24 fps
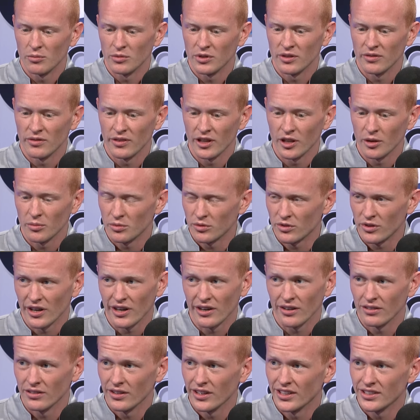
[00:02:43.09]
developed great
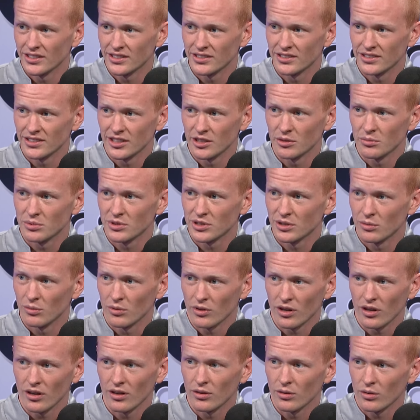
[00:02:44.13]
relationships, and we're
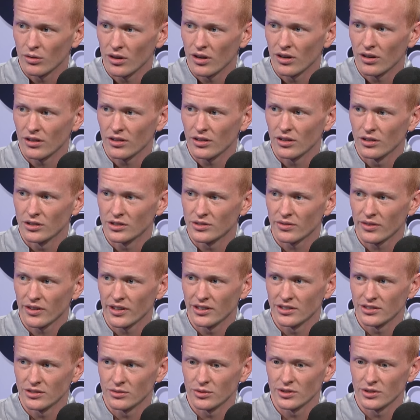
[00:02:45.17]
all we're all close friends,